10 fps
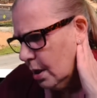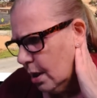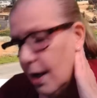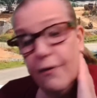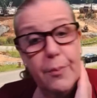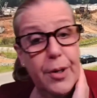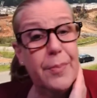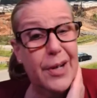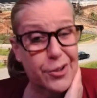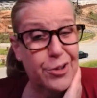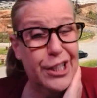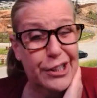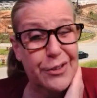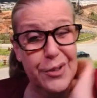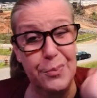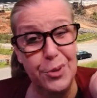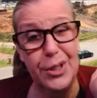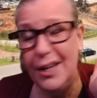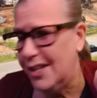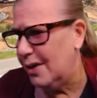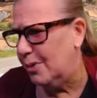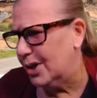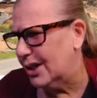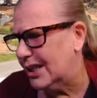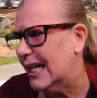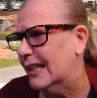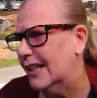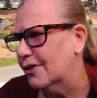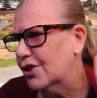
I have a bit about trajectory of the bullet. I think I want to get to that later.